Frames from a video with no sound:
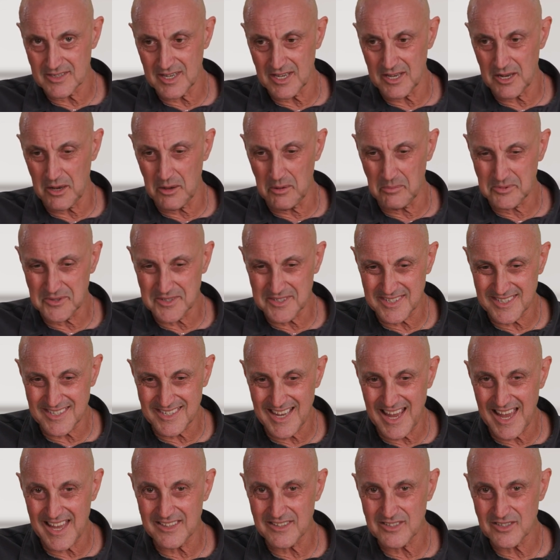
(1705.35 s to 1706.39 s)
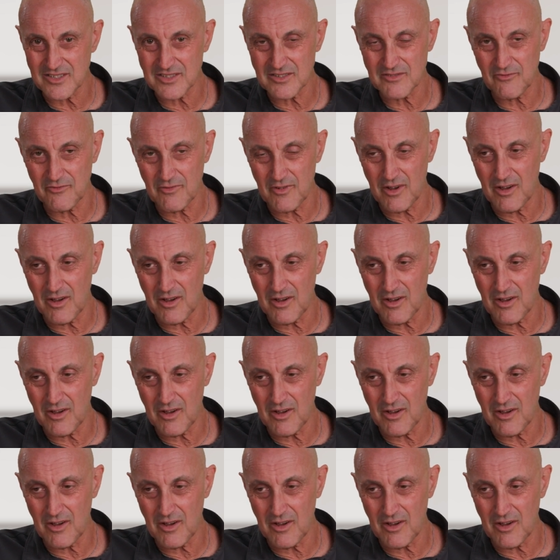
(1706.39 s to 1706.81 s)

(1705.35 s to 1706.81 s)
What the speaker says: It upsets